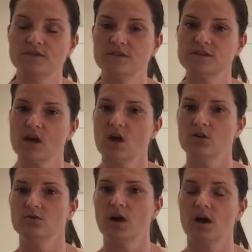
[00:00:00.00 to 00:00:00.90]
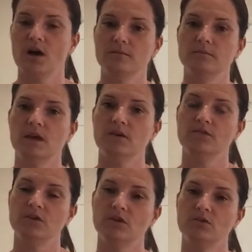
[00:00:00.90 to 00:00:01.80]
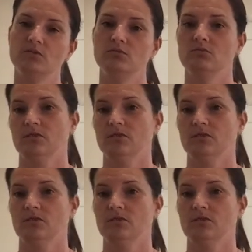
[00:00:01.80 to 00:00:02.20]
So if you